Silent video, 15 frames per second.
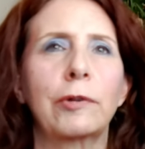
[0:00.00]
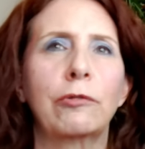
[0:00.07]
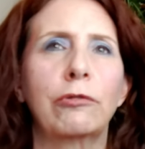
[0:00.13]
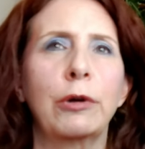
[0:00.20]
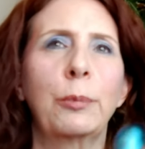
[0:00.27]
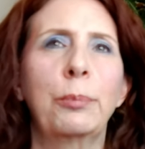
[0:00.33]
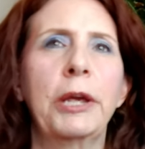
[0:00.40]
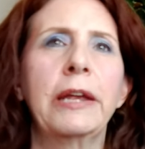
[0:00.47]

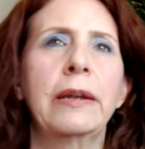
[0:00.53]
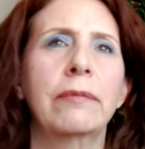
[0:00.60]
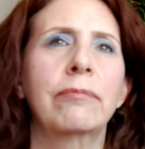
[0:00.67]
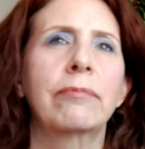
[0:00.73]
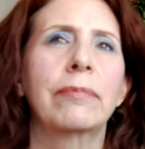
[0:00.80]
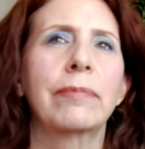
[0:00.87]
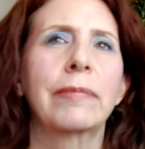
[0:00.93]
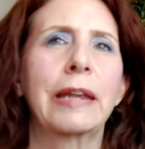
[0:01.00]
grouping.
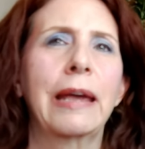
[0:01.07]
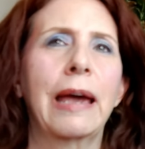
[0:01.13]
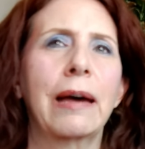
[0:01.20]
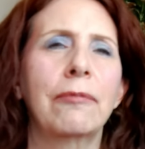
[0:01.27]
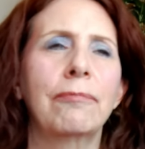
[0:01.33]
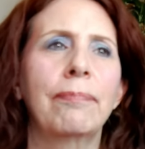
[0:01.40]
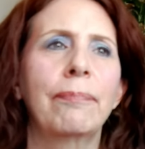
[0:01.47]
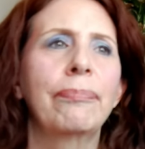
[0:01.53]

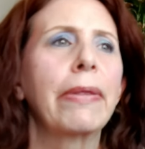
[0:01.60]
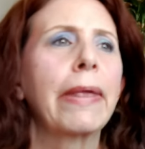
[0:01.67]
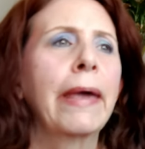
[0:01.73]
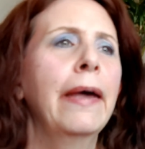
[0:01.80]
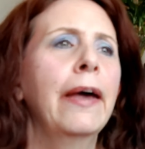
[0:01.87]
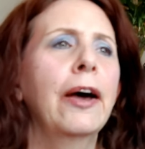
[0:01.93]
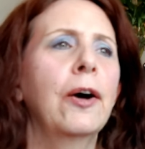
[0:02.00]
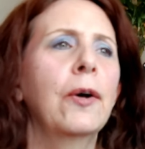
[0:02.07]
Yeah.
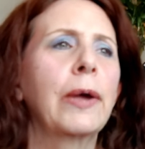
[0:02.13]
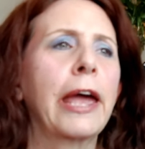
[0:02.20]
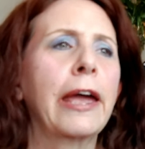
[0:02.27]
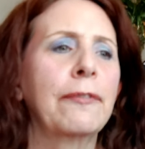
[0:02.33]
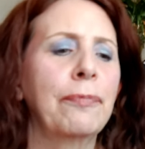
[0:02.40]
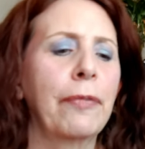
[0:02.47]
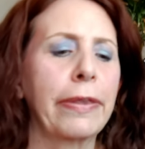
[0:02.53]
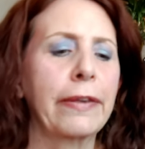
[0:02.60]

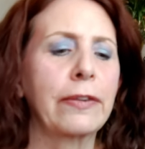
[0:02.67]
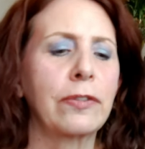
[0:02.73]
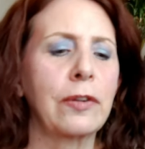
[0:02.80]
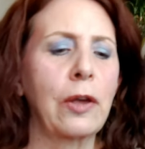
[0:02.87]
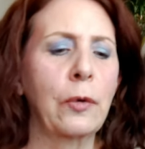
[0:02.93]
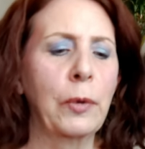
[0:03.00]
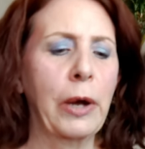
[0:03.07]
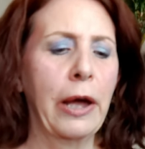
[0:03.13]
Okay.
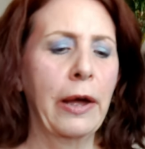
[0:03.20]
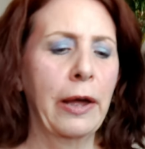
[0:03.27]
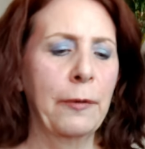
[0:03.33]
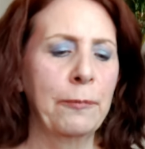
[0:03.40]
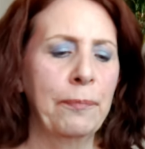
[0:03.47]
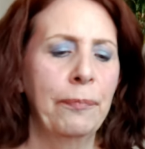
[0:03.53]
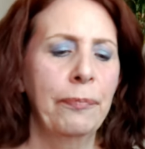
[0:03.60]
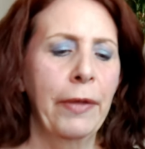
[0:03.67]
So
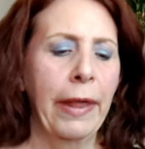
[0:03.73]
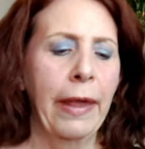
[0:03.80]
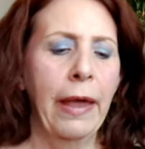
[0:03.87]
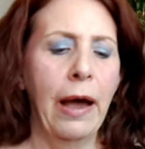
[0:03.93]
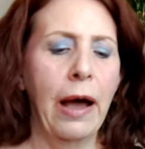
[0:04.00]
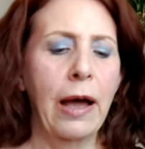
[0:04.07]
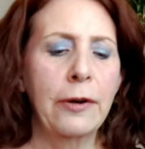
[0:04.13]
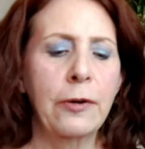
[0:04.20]
um,
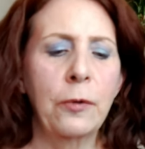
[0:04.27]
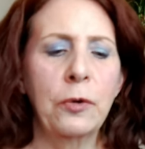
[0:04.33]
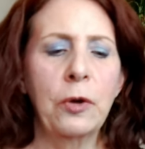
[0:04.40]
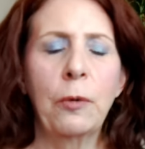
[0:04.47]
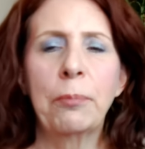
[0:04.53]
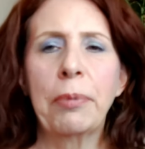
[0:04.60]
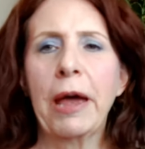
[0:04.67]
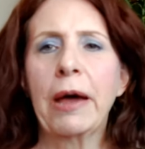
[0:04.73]
I don't
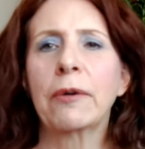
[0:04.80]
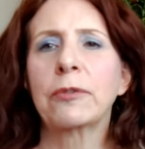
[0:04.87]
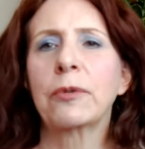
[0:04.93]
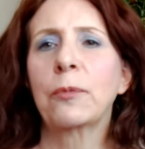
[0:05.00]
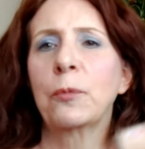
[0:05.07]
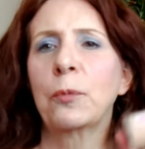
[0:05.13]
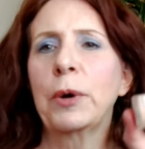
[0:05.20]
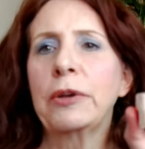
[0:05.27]
know about
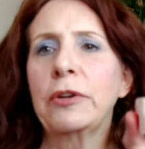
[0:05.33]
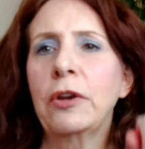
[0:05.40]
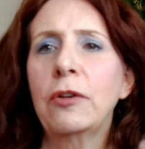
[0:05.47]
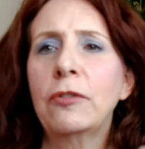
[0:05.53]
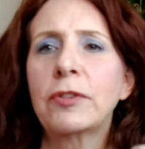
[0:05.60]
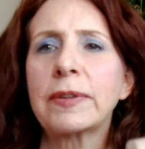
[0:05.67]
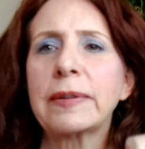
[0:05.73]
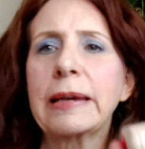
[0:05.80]
what
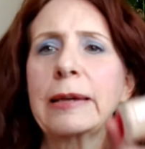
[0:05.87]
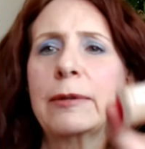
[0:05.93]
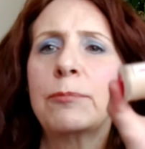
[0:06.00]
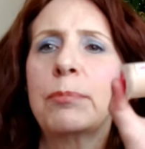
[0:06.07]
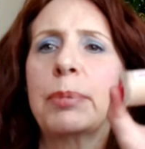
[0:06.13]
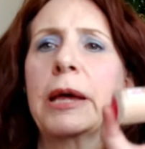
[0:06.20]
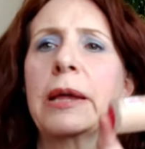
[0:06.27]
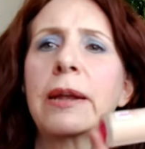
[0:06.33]
you've
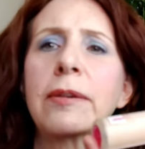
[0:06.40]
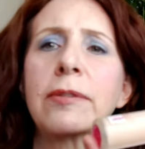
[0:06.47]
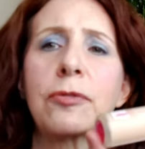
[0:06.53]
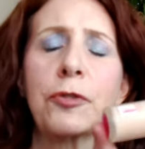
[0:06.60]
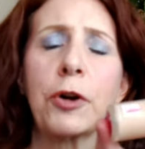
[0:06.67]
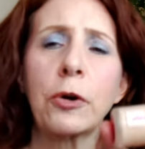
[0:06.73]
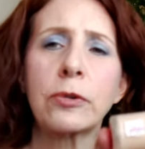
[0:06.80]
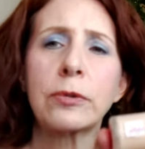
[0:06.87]
seen, but as
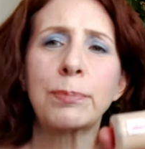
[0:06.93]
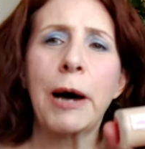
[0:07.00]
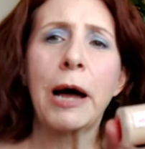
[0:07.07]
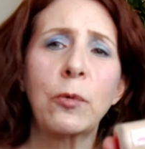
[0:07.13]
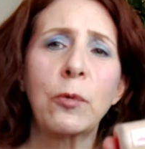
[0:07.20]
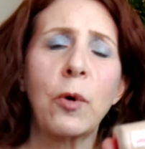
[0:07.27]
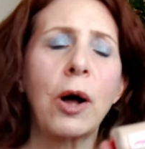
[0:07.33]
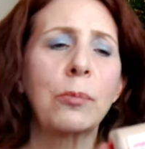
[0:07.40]
far as
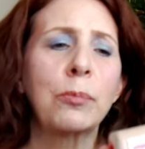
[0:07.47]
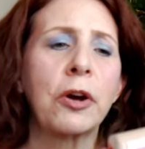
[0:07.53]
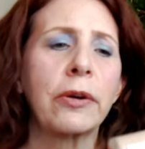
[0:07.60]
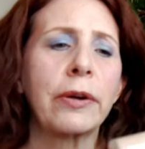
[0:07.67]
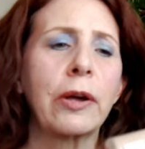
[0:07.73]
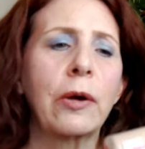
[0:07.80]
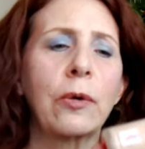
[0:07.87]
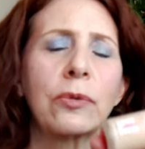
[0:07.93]

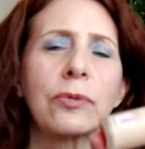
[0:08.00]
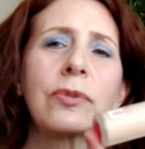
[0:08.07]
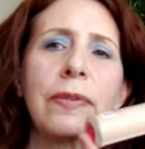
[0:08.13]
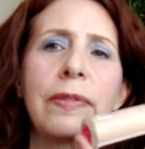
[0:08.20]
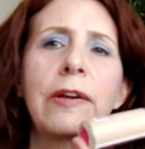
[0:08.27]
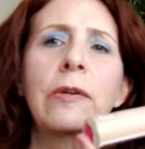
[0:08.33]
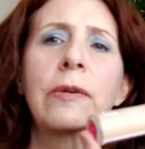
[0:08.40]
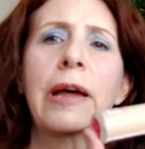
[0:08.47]
Walmart goes,
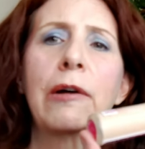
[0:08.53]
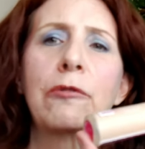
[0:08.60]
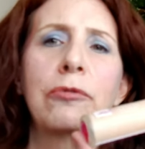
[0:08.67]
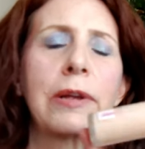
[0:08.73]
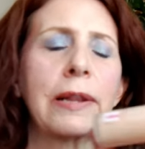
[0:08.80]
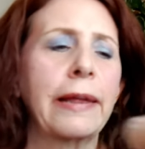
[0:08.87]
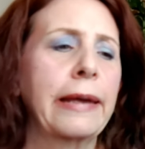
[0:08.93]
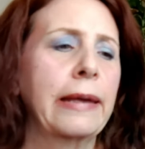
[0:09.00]
they're not
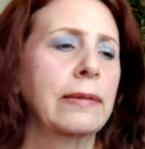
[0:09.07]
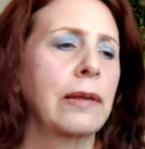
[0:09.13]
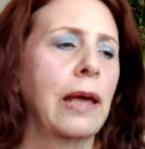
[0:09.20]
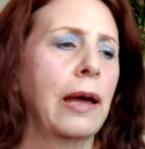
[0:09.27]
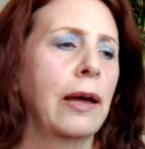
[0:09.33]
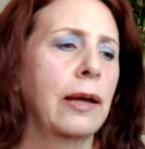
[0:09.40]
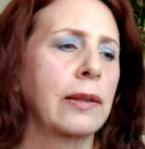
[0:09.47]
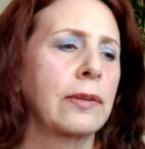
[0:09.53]
really
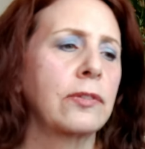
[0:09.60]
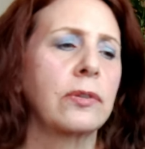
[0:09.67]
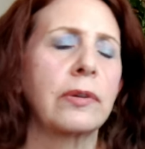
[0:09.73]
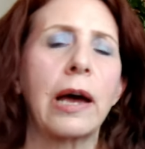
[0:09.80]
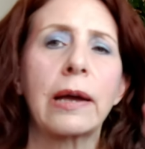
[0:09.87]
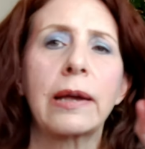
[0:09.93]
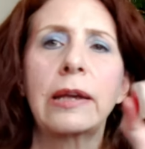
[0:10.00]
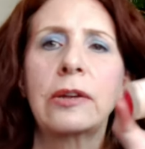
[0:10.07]
uh,
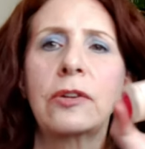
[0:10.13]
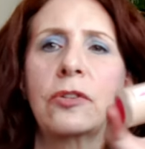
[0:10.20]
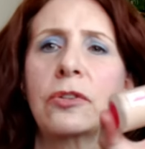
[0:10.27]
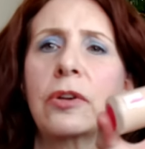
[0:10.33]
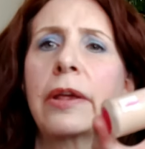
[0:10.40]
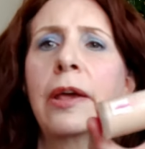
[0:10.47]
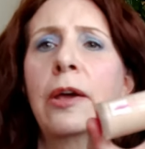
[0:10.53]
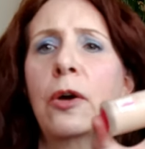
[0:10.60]
stocking
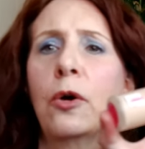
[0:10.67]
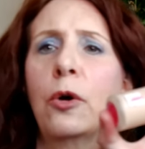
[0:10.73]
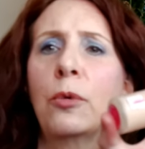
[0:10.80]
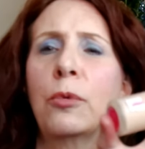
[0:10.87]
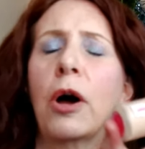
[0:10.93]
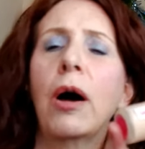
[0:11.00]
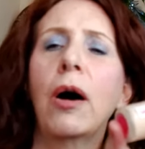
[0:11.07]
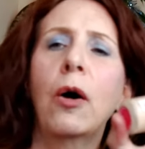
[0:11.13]

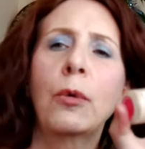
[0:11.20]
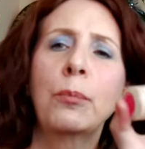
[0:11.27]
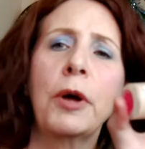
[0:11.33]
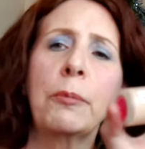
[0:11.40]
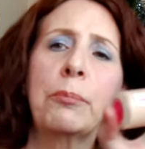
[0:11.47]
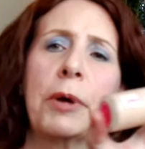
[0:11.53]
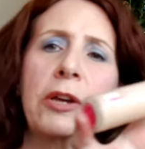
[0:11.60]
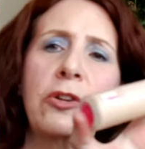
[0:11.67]
uh,
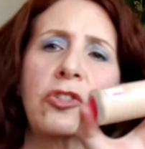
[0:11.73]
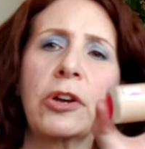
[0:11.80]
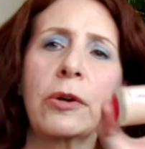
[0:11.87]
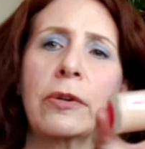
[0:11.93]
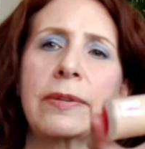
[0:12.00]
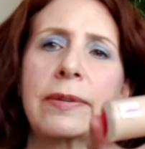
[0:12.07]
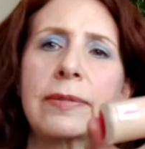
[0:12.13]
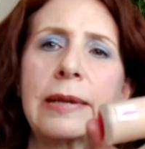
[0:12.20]
Uoma by
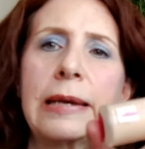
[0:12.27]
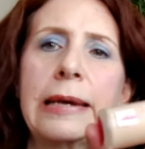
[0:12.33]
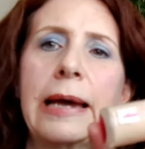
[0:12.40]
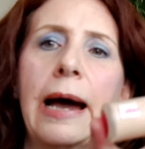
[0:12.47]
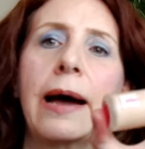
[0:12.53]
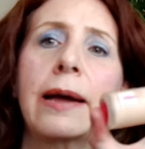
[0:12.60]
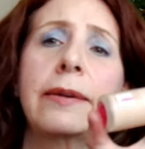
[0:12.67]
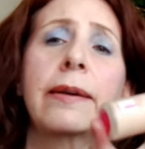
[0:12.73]
Sharon C.
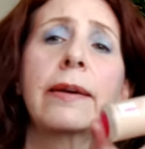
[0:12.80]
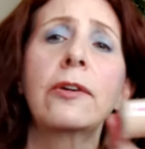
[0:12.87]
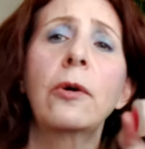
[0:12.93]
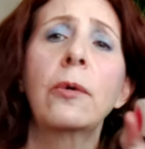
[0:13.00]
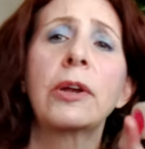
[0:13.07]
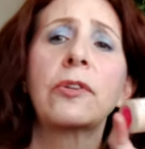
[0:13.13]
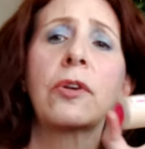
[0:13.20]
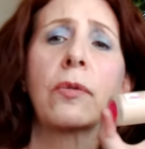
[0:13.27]
I did
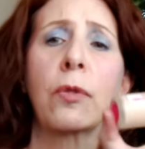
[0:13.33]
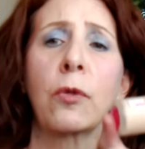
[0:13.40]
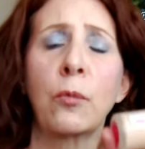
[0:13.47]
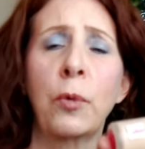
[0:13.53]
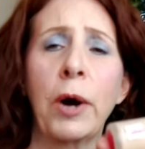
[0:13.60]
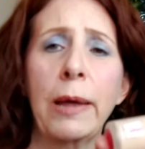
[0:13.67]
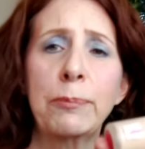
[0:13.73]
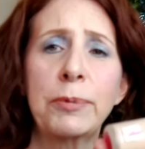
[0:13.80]
go onto the
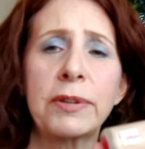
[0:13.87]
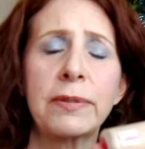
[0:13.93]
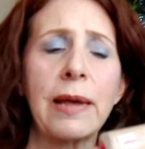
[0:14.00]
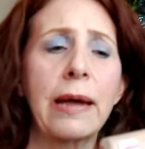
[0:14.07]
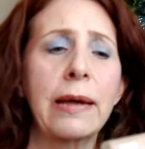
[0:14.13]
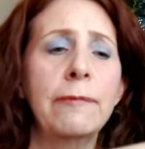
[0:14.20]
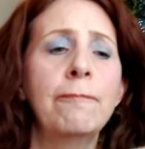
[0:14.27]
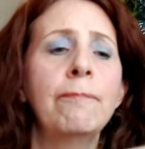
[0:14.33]

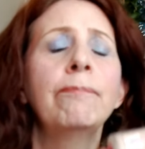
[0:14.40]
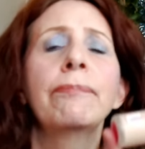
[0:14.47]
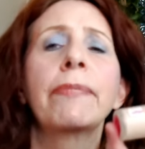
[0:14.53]
website.